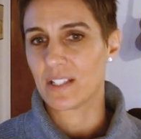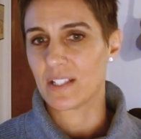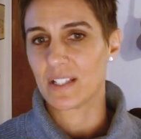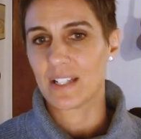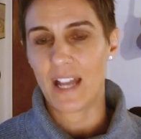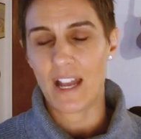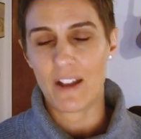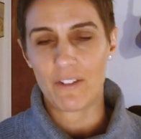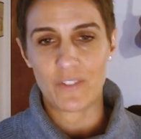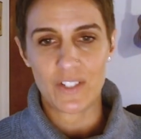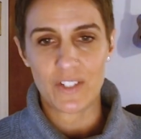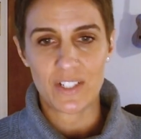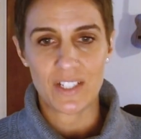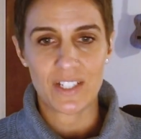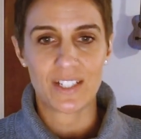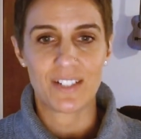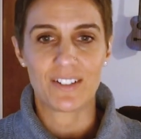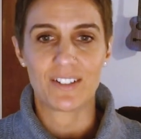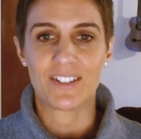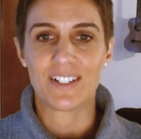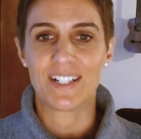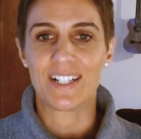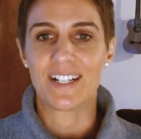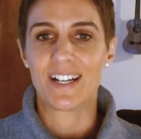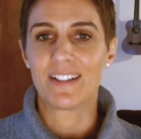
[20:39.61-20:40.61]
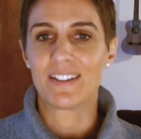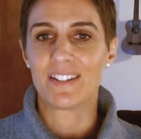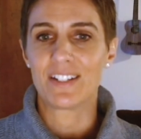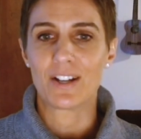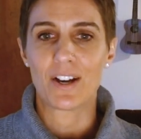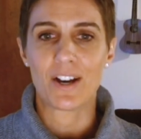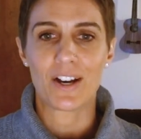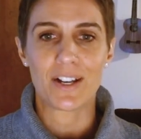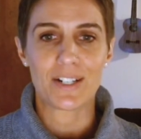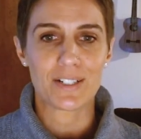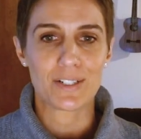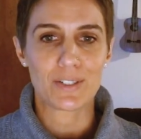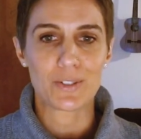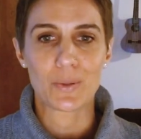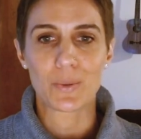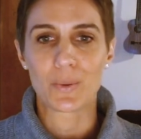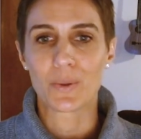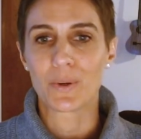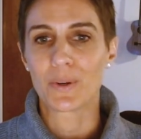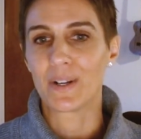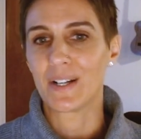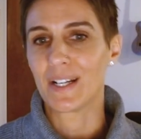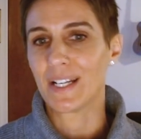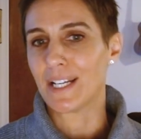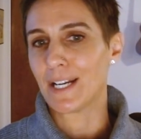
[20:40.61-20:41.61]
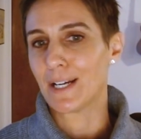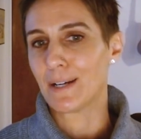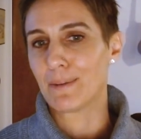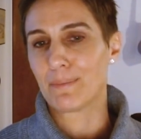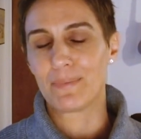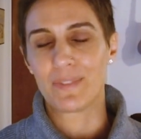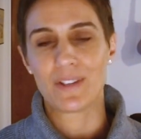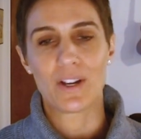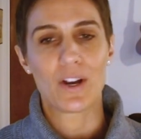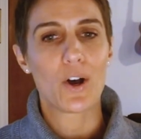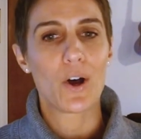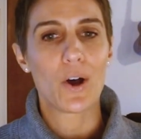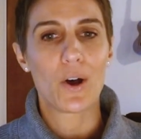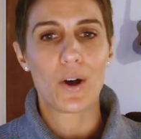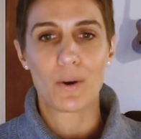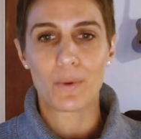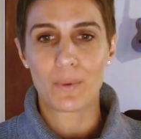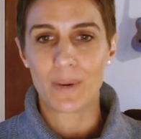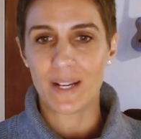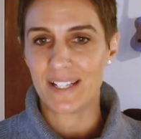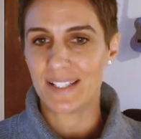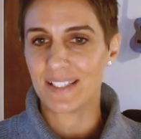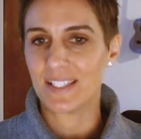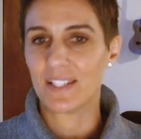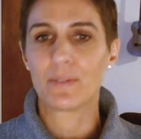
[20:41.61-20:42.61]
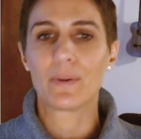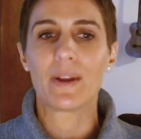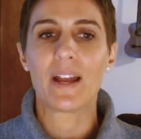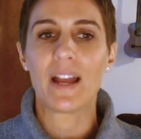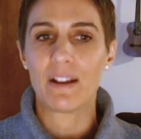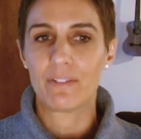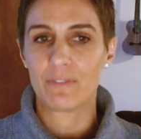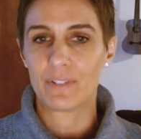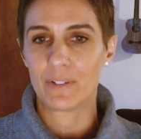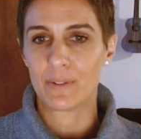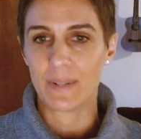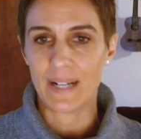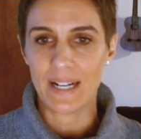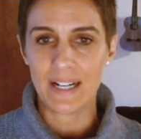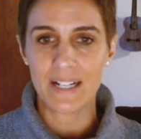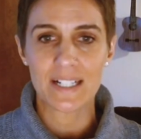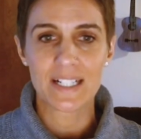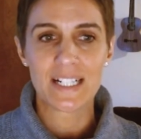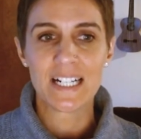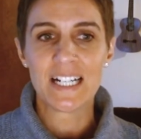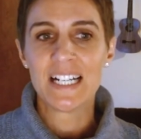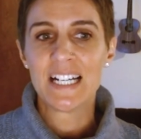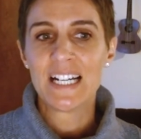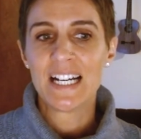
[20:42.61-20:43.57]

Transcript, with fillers: the cafeteria, the auditorium, the hallways, you know, everywhere.